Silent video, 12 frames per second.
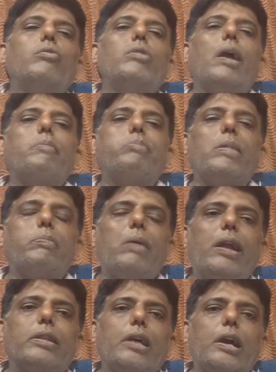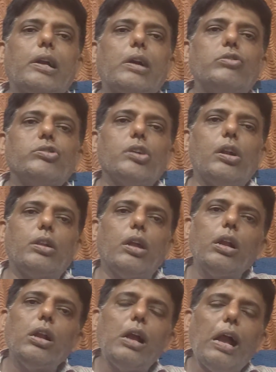we have prepared the accounts
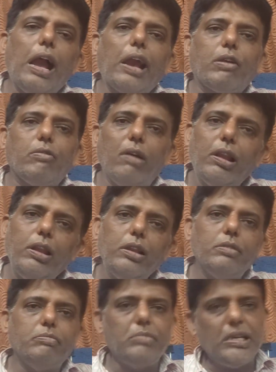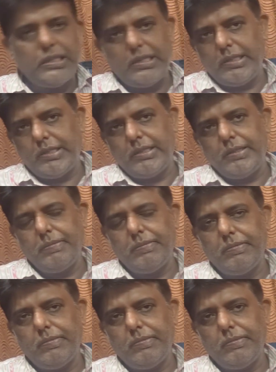under accrual basis.